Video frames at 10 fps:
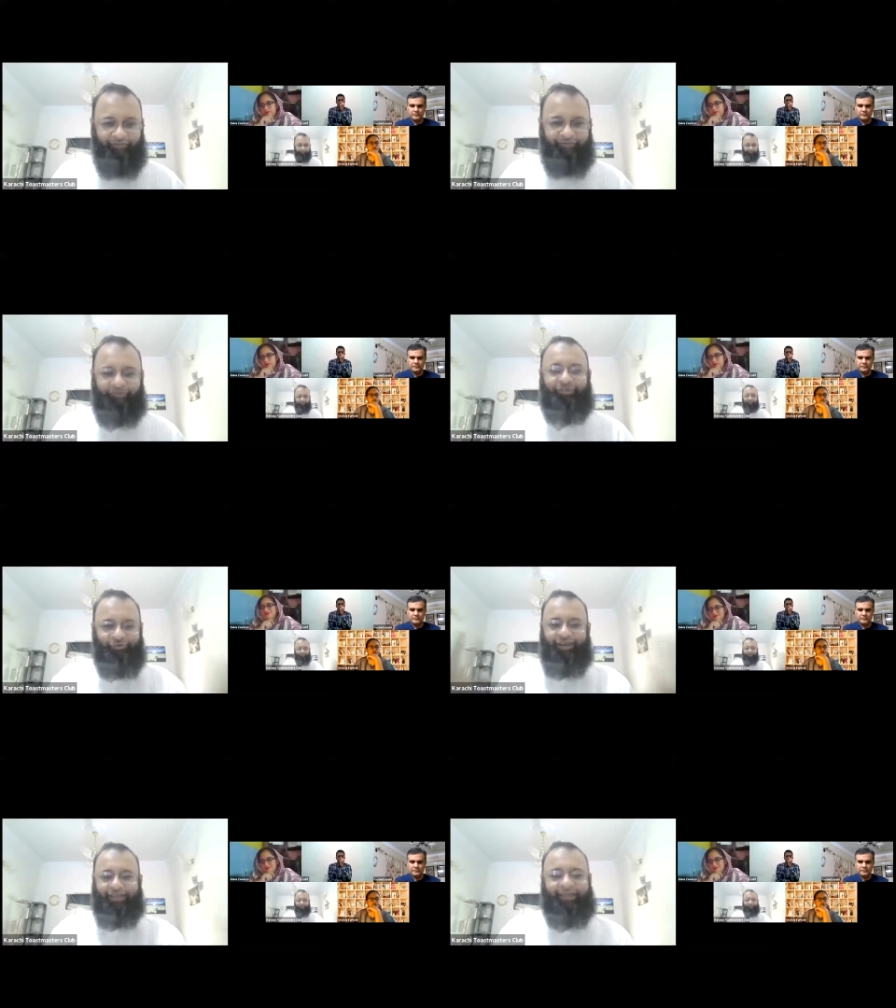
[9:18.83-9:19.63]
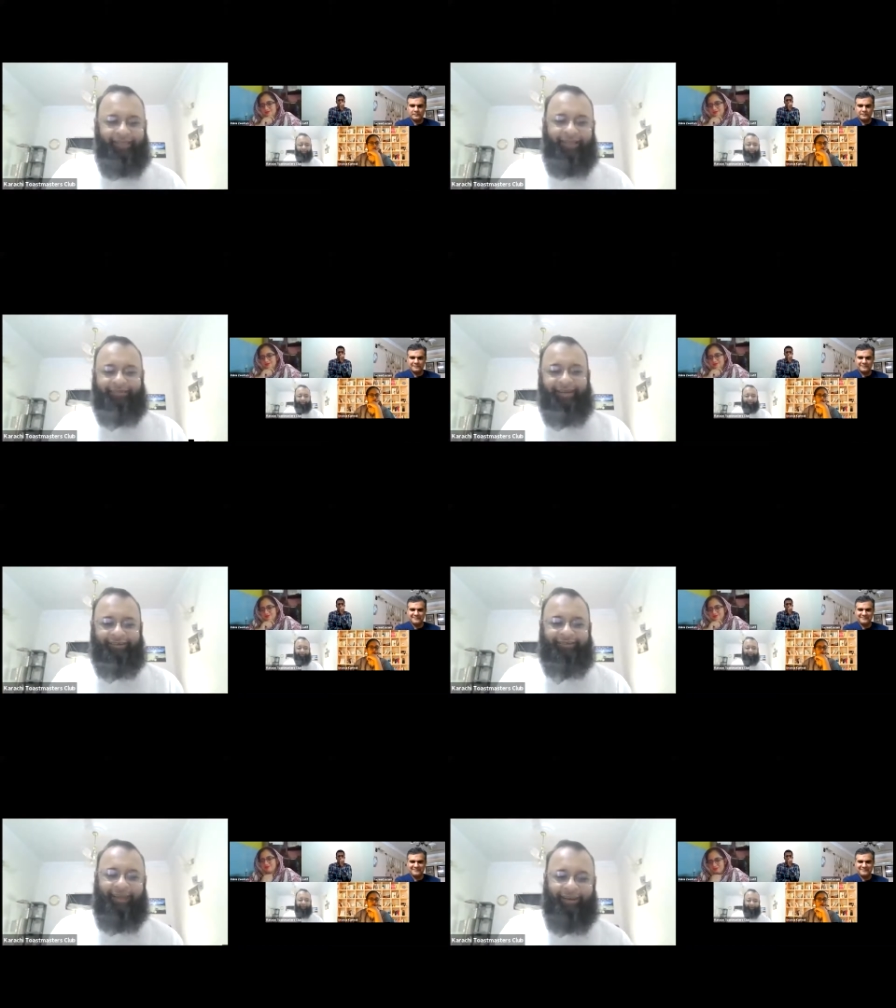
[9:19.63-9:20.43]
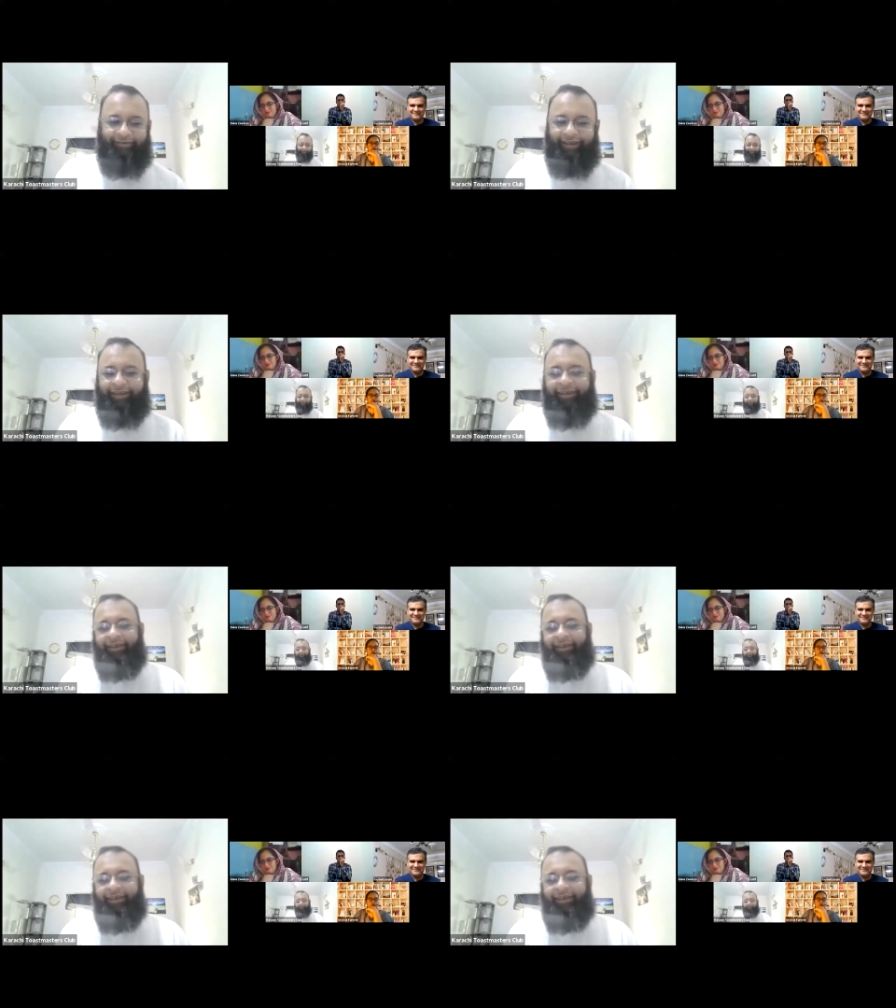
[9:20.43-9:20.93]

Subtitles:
So you recognize that style, right?